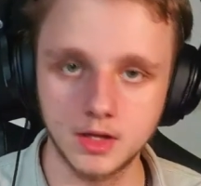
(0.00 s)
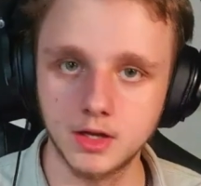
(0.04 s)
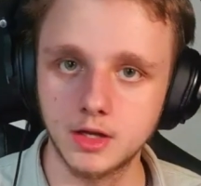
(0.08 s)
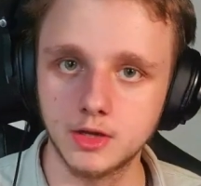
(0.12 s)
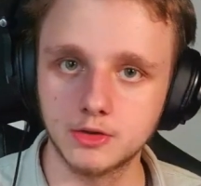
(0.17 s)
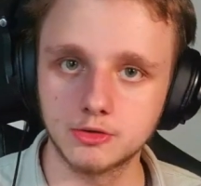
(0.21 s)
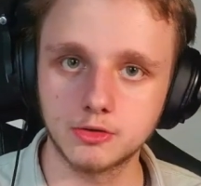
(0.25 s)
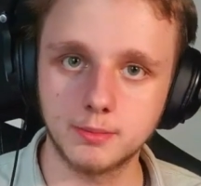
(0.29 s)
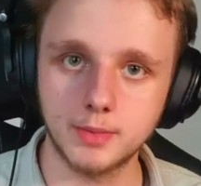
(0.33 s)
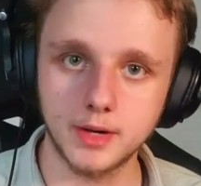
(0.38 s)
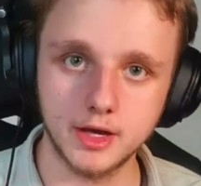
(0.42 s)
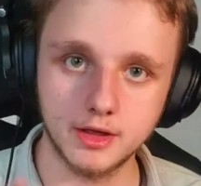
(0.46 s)

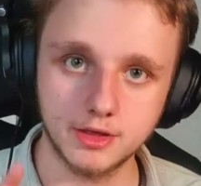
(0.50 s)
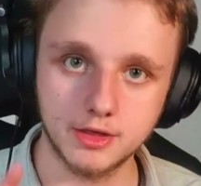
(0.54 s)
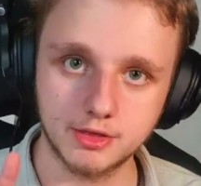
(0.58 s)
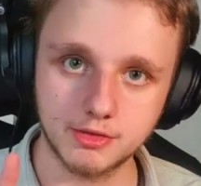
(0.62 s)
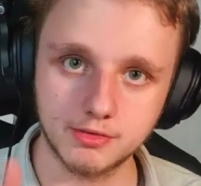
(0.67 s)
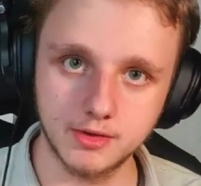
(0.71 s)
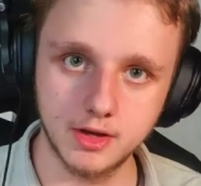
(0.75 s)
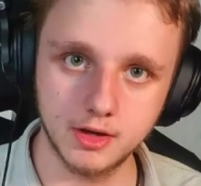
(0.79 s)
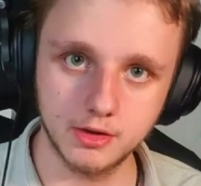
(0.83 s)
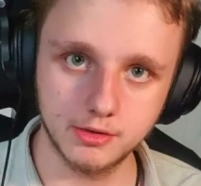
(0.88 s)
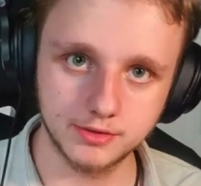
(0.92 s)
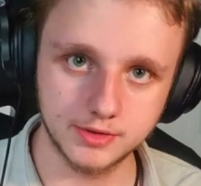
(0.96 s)
So buy
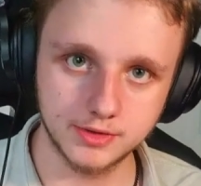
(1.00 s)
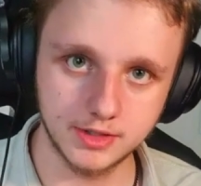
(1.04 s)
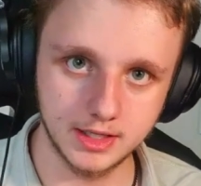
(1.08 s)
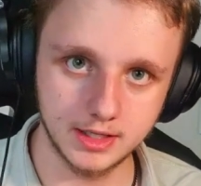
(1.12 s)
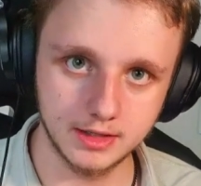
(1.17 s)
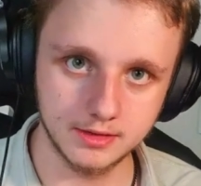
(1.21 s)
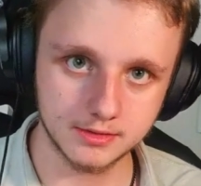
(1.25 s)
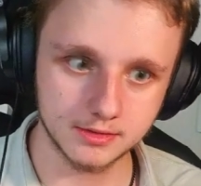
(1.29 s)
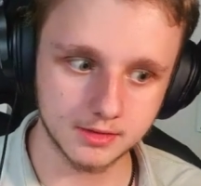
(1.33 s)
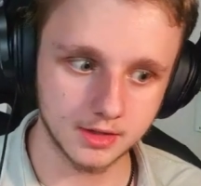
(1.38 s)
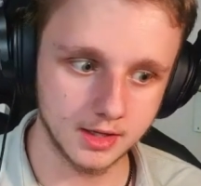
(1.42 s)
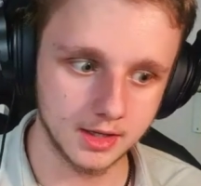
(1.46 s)
3 of
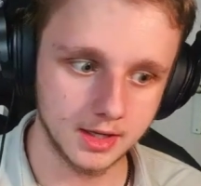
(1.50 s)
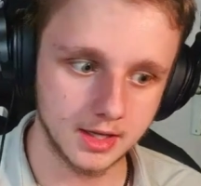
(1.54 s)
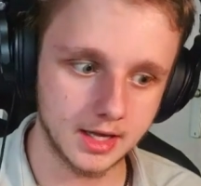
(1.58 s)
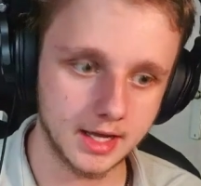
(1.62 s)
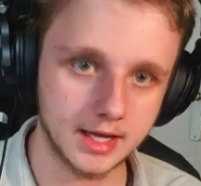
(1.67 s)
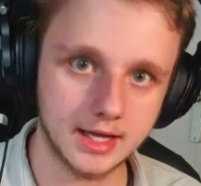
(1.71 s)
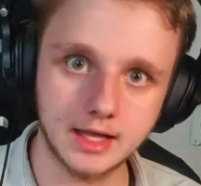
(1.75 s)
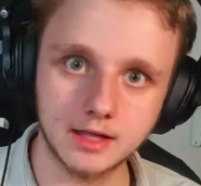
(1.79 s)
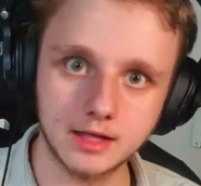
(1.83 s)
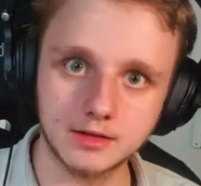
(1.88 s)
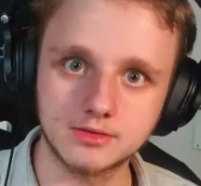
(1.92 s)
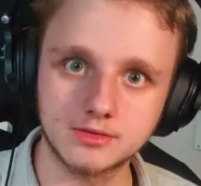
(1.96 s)
these and
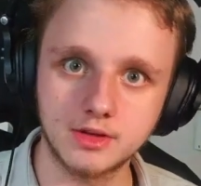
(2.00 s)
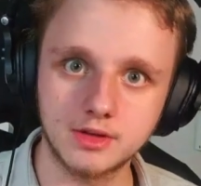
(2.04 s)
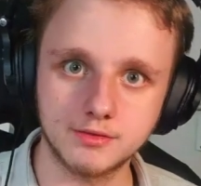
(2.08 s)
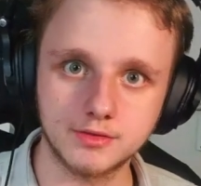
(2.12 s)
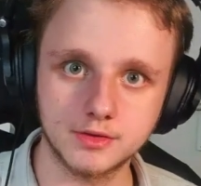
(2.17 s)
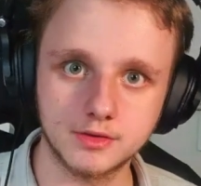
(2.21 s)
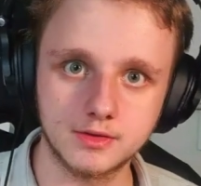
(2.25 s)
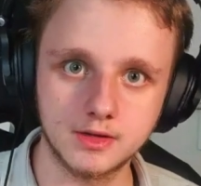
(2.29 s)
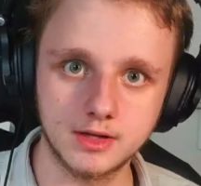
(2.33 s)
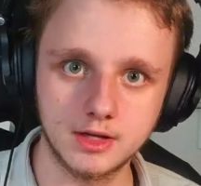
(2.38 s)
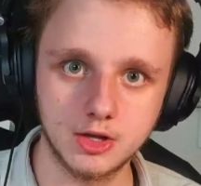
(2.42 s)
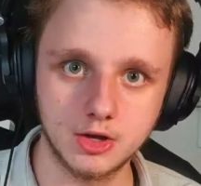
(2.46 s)
get
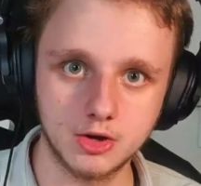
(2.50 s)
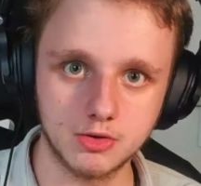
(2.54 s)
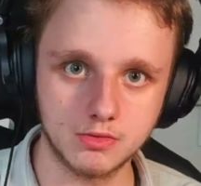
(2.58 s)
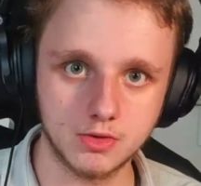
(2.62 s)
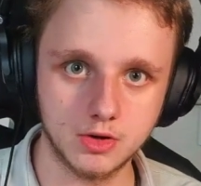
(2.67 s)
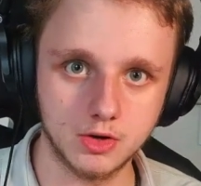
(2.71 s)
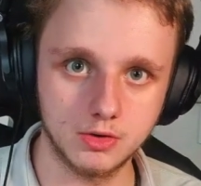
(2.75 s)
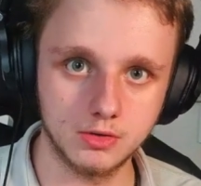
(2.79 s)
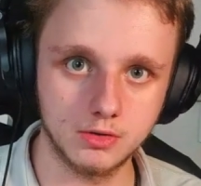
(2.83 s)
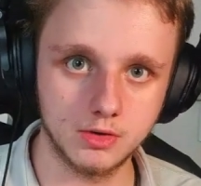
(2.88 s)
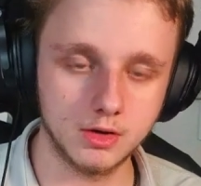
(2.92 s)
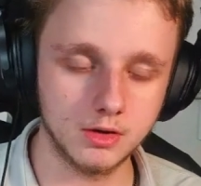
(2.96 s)

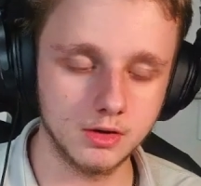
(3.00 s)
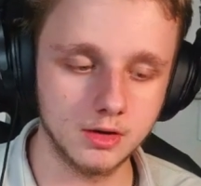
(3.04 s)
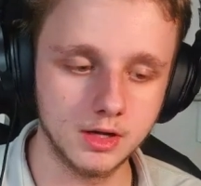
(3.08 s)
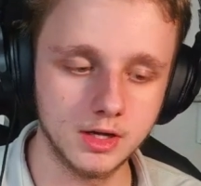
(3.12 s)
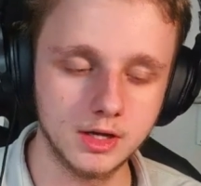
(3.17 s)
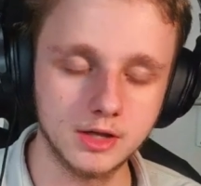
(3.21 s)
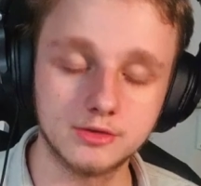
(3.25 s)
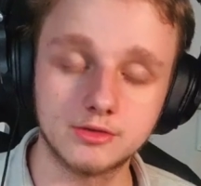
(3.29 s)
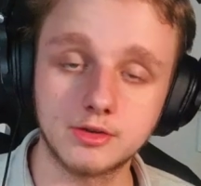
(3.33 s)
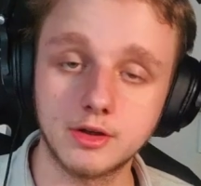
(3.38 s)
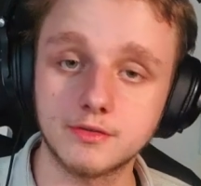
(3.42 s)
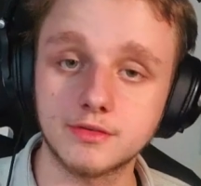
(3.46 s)

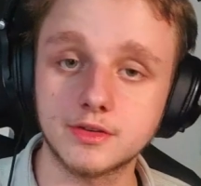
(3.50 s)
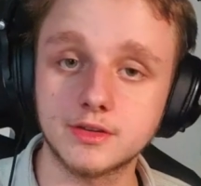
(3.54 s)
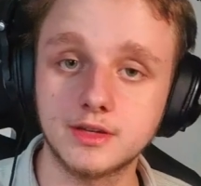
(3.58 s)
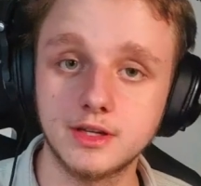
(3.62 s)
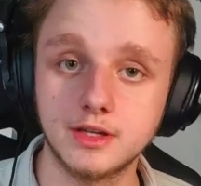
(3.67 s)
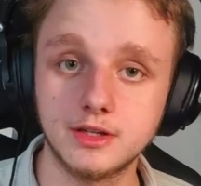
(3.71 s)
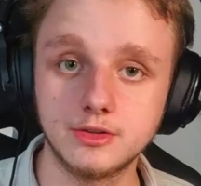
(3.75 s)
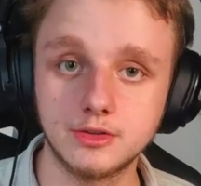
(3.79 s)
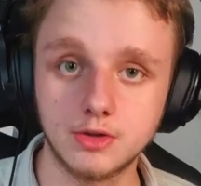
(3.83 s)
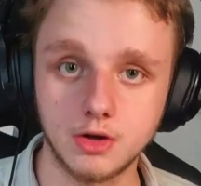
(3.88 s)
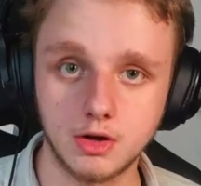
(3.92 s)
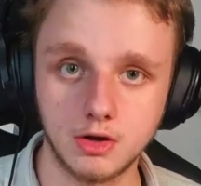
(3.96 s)

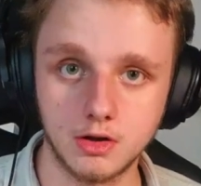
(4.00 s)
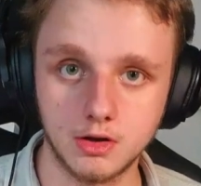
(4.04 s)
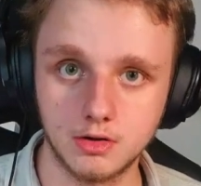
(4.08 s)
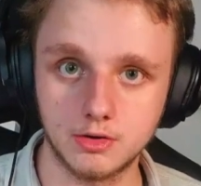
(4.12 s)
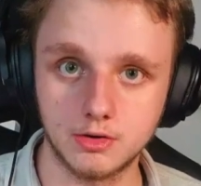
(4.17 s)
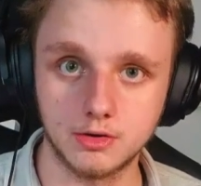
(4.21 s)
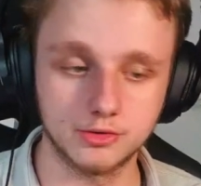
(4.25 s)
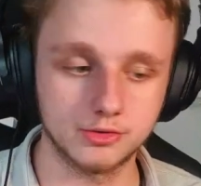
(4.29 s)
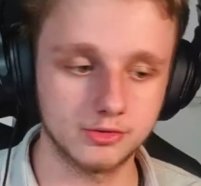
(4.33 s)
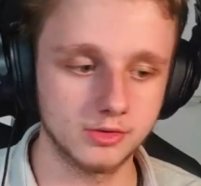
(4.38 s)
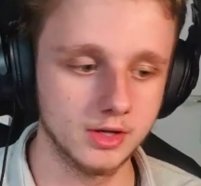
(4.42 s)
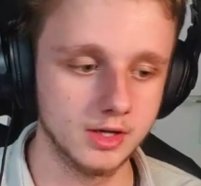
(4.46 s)

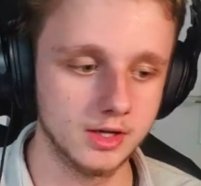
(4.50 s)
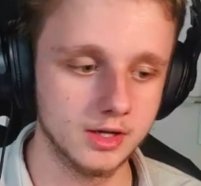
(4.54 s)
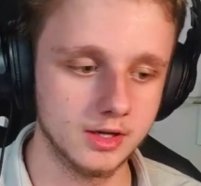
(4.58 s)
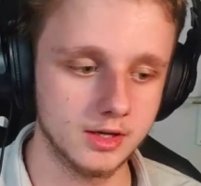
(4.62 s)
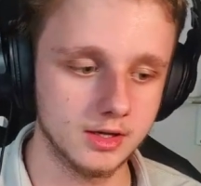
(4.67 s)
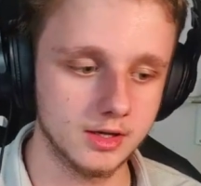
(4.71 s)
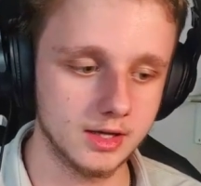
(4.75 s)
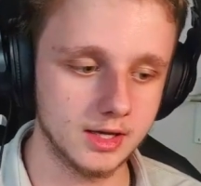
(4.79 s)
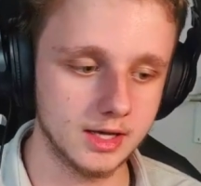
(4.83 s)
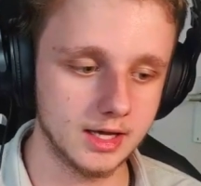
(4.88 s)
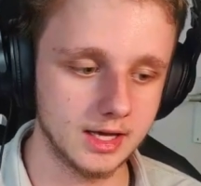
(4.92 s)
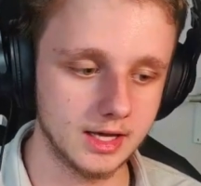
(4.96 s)
$70
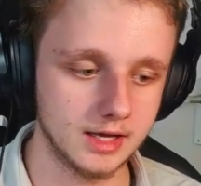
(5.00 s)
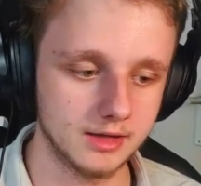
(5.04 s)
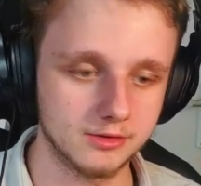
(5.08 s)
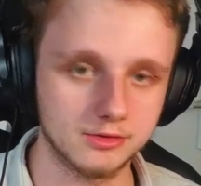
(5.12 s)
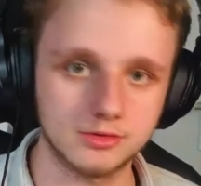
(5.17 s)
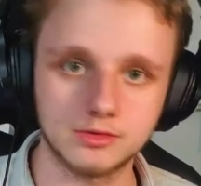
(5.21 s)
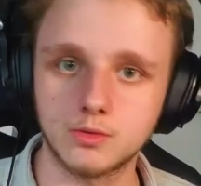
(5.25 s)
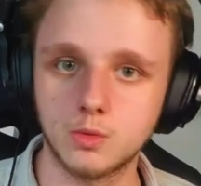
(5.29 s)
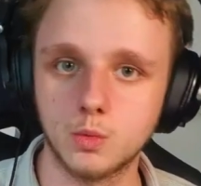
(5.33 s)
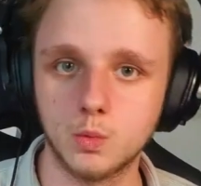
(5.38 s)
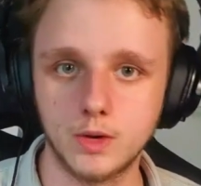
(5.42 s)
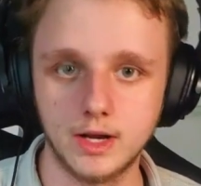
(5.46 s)

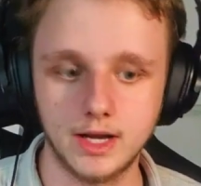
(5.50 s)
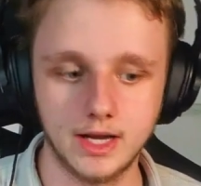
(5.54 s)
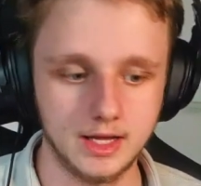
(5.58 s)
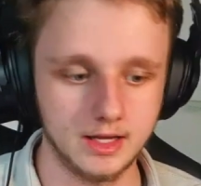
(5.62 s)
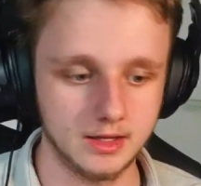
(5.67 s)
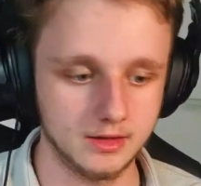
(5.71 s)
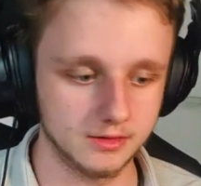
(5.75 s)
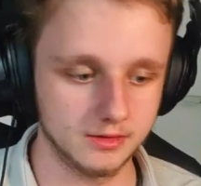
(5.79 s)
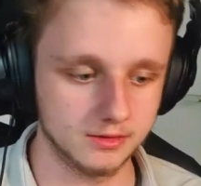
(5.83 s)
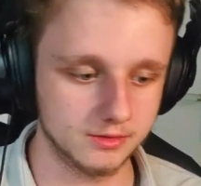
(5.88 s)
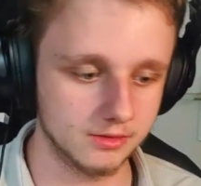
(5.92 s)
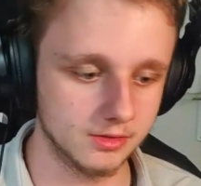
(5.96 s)
as
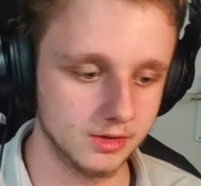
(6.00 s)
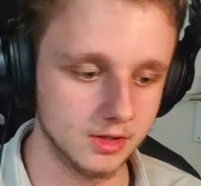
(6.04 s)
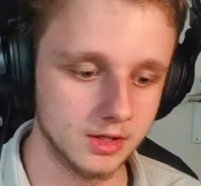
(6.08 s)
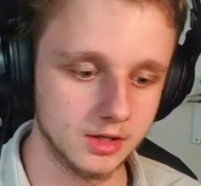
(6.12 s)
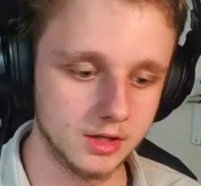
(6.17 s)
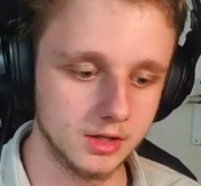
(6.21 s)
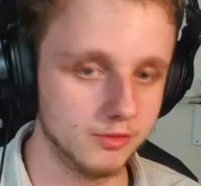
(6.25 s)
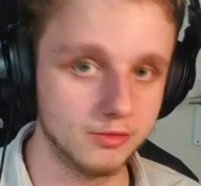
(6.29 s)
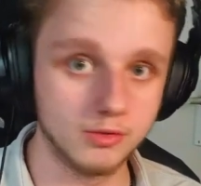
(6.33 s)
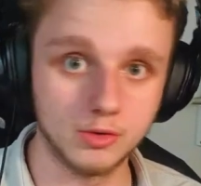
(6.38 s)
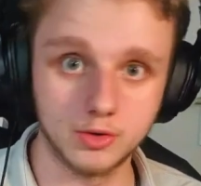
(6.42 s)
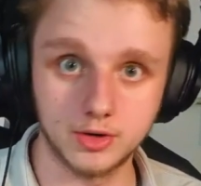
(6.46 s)
winnings
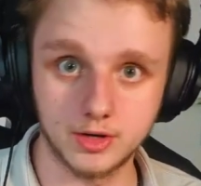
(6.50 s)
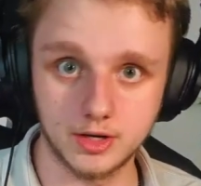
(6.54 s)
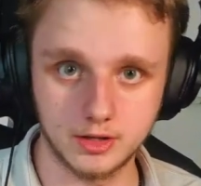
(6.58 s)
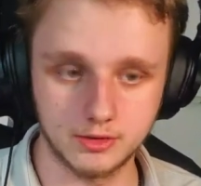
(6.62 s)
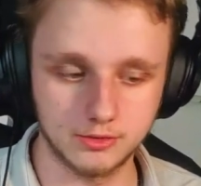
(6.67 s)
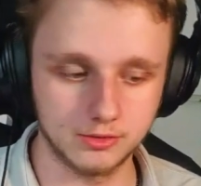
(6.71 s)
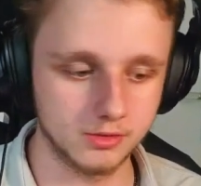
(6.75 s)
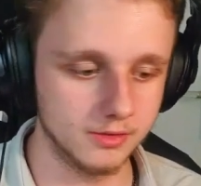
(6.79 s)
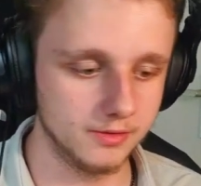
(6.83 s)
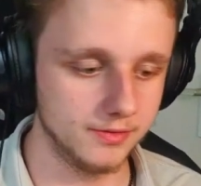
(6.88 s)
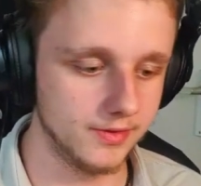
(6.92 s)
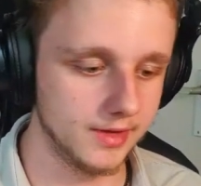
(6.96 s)
for
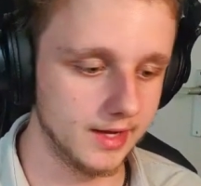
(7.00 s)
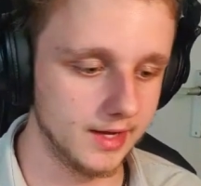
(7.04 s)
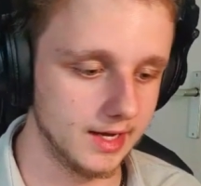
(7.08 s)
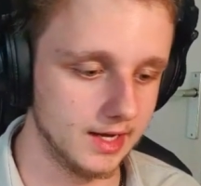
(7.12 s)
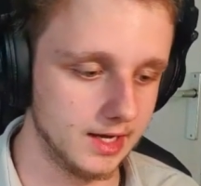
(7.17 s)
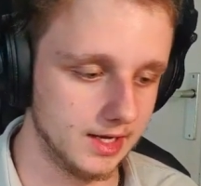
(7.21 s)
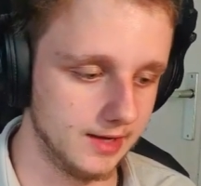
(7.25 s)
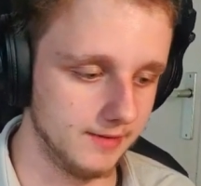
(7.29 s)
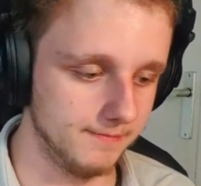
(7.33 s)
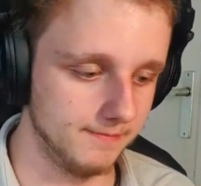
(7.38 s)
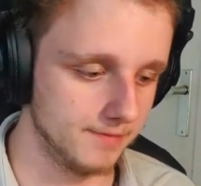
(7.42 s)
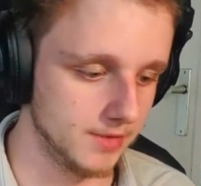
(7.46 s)
this
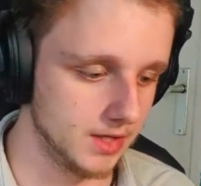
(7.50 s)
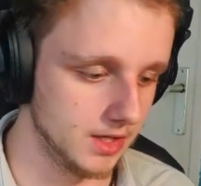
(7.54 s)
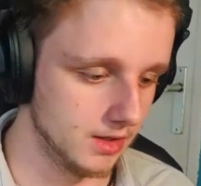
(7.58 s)
daily.